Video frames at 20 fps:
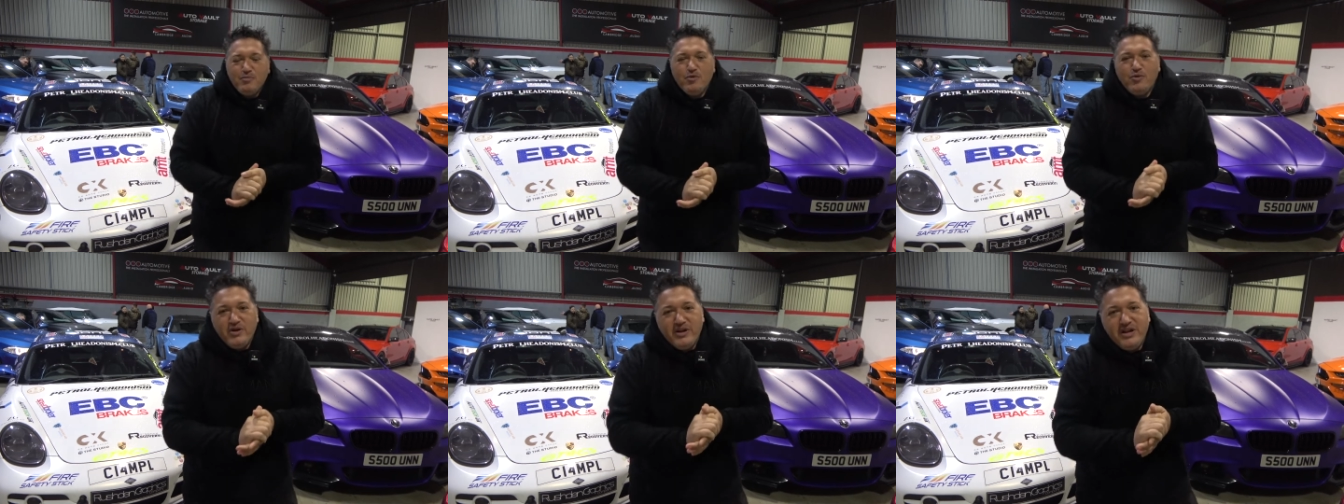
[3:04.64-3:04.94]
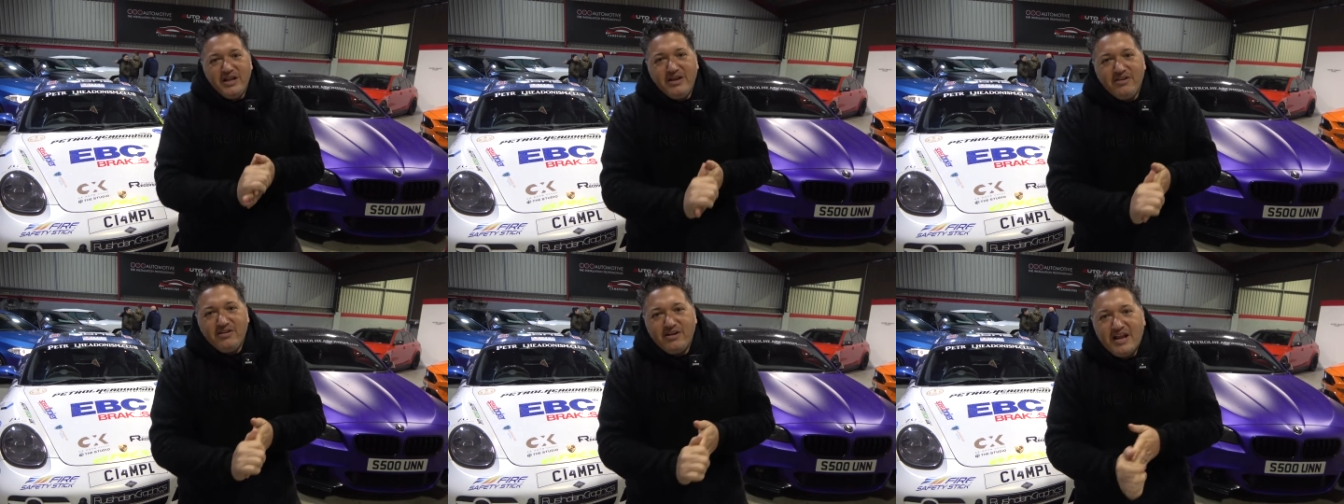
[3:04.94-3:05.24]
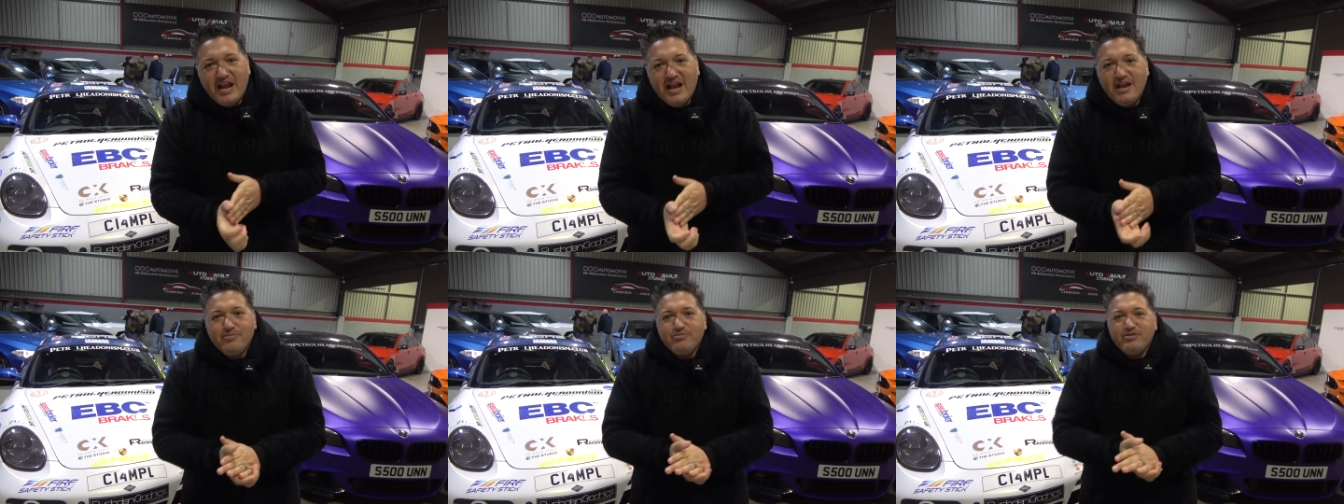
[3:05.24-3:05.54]
morning here at
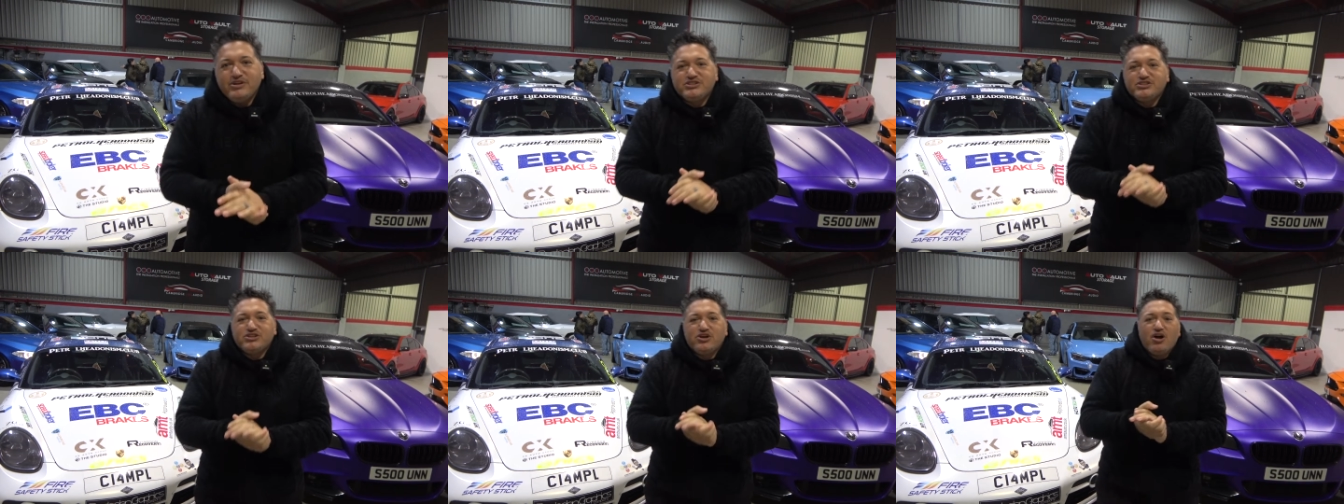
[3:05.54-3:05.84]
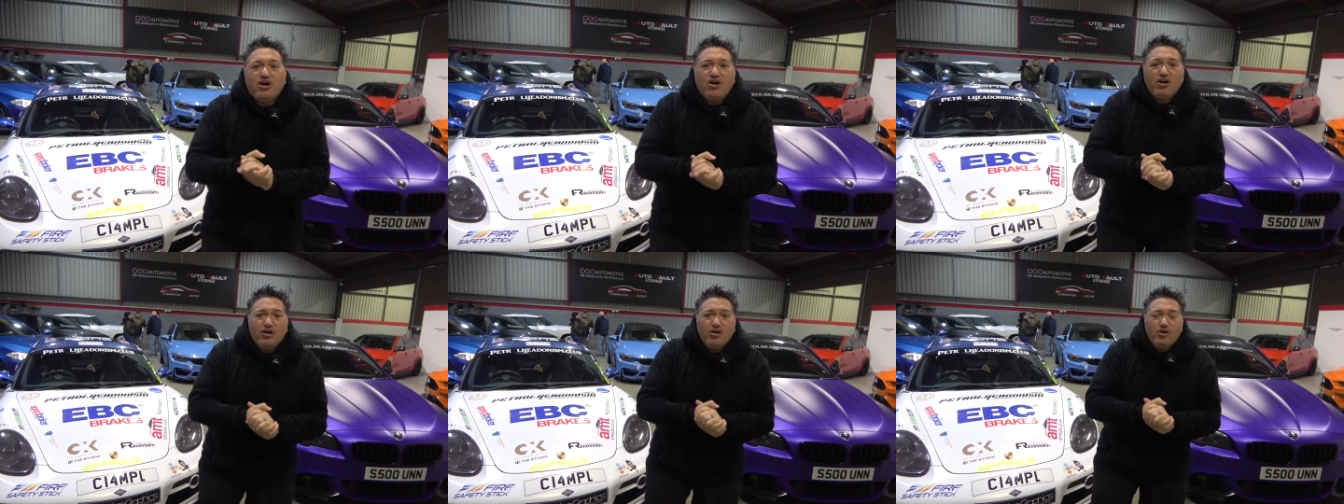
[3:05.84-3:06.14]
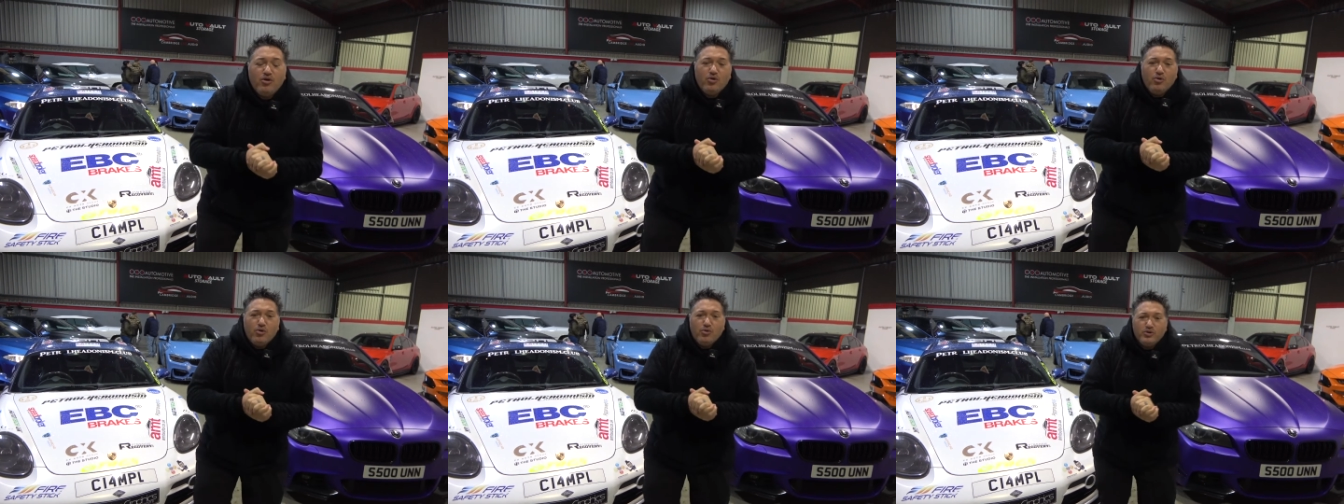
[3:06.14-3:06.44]
Cambridge Car
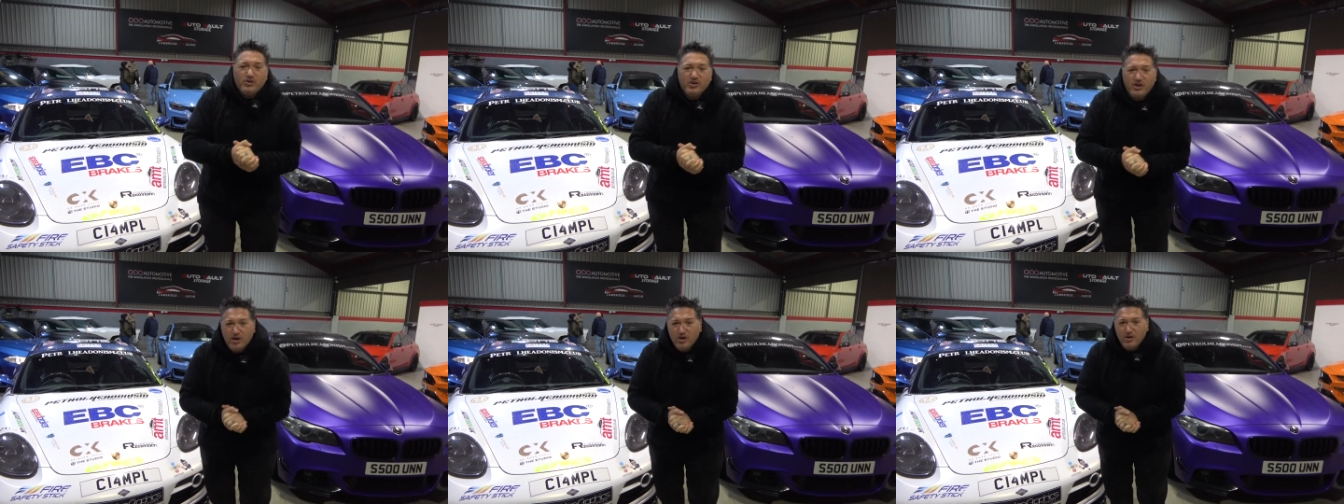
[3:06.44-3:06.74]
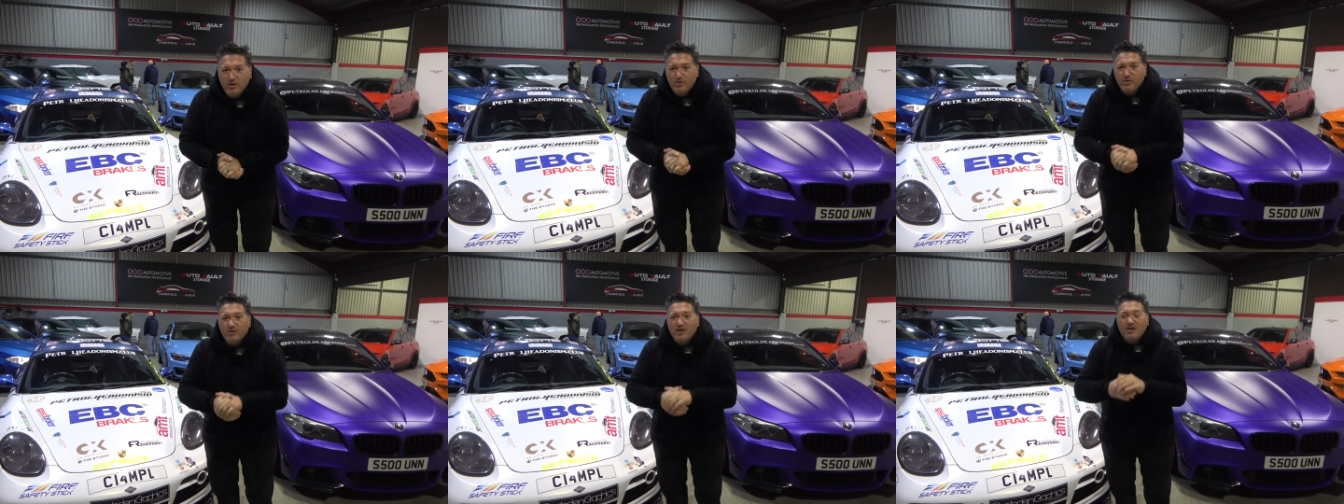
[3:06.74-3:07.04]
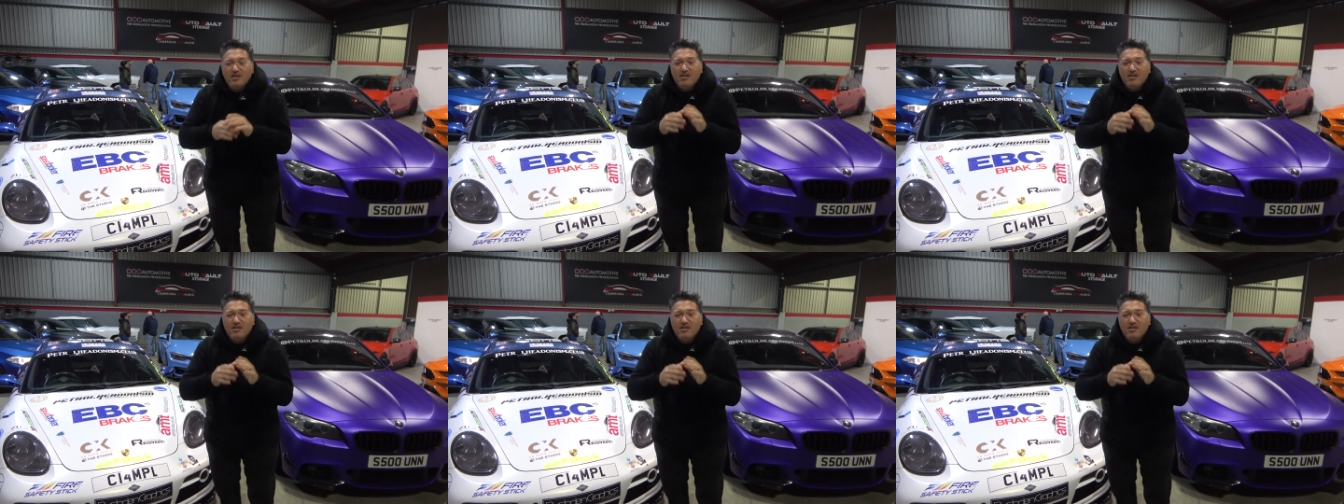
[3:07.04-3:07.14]
Audio.